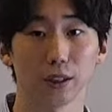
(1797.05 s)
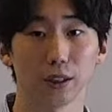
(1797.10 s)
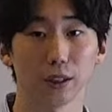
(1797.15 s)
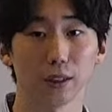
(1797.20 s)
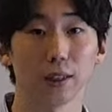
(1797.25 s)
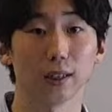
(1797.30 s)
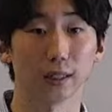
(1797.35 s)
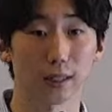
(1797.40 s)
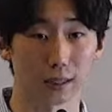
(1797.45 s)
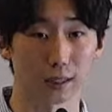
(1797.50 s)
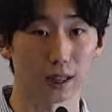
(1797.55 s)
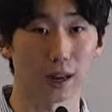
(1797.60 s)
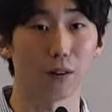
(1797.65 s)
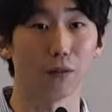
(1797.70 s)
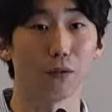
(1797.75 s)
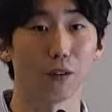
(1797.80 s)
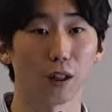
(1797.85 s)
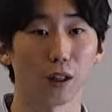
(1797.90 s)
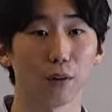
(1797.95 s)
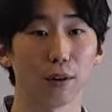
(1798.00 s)
Is it tough
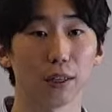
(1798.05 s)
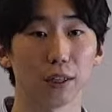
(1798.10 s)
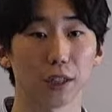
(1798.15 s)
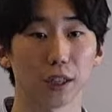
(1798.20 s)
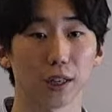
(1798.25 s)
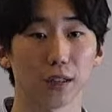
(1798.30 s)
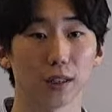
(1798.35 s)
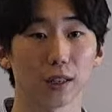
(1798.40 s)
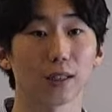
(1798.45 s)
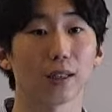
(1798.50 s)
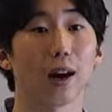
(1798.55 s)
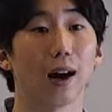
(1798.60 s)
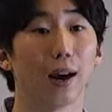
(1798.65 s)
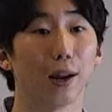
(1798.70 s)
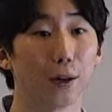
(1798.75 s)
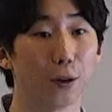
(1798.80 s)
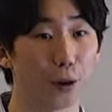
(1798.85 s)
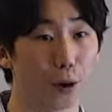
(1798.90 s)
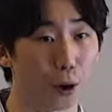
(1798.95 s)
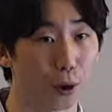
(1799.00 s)
following Jesus? I
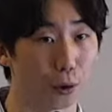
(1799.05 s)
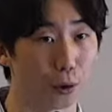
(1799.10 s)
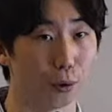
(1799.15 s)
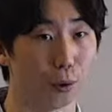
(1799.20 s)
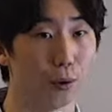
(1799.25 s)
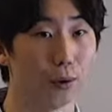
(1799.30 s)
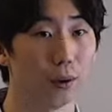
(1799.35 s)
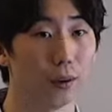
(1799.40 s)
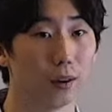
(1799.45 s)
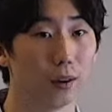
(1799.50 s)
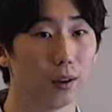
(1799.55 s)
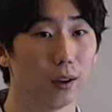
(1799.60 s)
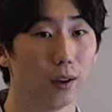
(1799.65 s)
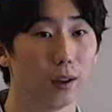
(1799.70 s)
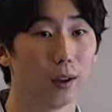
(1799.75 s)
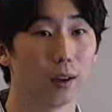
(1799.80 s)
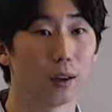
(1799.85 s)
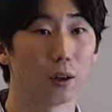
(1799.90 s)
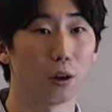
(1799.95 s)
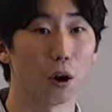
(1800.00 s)
know
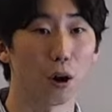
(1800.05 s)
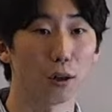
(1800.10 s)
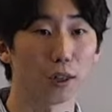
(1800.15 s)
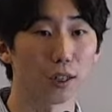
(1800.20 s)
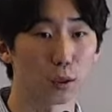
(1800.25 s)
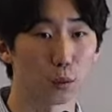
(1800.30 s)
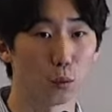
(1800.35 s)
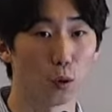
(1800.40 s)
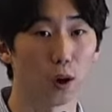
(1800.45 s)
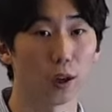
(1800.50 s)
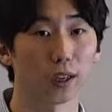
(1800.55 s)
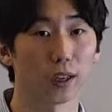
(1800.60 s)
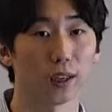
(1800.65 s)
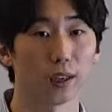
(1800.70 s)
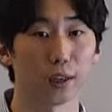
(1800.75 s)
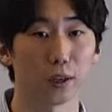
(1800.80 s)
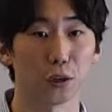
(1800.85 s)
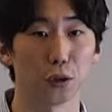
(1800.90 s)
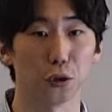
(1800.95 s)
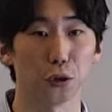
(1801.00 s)
God is working in
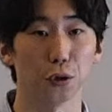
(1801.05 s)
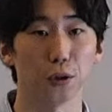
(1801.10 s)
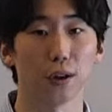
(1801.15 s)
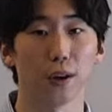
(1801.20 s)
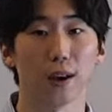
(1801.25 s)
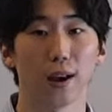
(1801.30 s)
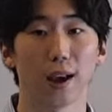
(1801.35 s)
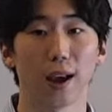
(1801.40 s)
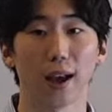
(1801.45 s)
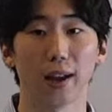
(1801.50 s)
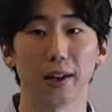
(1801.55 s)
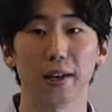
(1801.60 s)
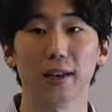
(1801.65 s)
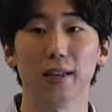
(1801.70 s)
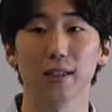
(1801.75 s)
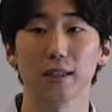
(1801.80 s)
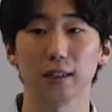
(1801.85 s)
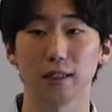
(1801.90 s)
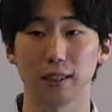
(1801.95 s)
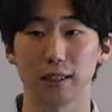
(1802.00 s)
you, and he's an
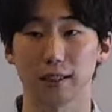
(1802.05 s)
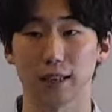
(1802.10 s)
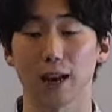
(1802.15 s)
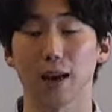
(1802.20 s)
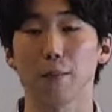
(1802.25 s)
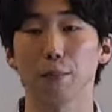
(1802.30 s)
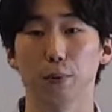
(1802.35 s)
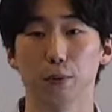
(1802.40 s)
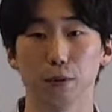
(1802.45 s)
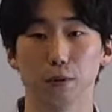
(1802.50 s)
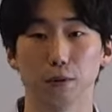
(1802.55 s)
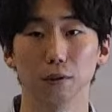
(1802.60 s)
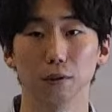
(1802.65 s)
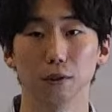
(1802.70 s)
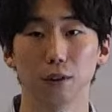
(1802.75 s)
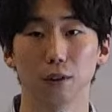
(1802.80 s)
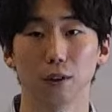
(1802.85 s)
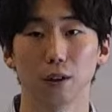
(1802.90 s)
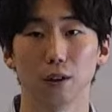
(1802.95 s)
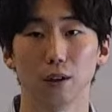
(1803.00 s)
example
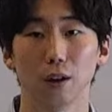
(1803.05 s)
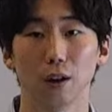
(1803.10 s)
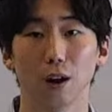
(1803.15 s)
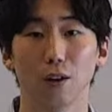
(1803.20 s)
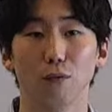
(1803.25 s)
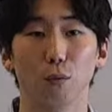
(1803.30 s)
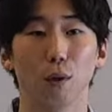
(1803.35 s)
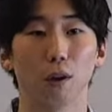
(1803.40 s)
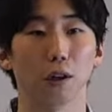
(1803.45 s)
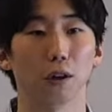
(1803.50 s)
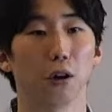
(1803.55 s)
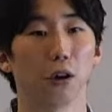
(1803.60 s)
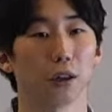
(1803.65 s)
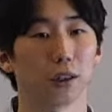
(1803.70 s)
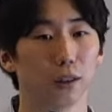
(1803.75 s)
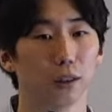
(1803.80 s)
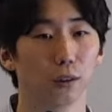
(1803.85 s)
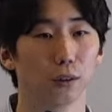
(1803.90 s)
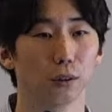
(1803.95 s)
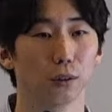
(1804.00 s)
of what God can
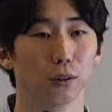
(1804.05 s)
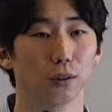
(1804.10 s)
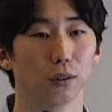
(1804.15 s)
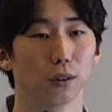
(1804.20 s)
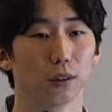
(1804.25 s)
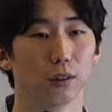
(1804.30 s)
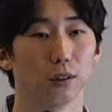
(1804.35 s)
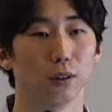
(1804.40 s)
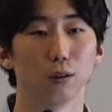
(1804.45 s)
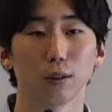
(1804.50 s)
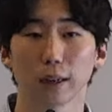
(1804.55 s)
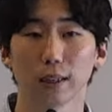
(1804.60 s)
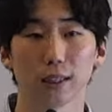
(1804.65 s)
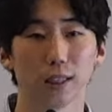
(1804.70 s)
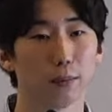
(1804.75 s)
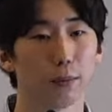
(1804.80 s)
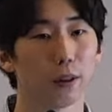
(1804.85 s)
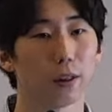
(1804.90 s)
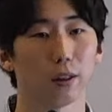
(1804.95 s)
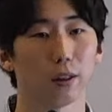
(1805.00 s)
do. Look at Timothy.